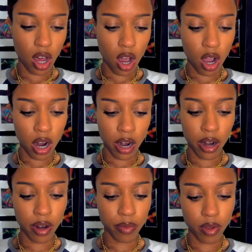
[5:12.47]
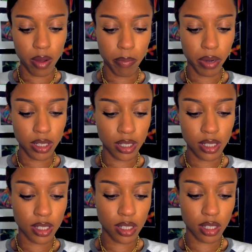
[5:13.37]
our
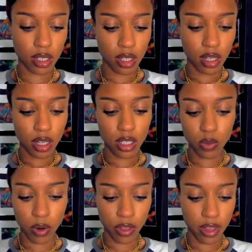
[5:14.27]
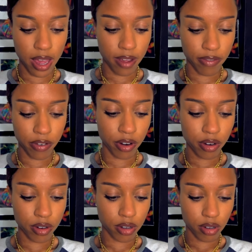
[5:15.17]
abundance is worth the
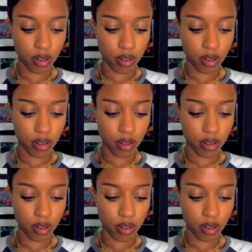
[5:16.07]
effort,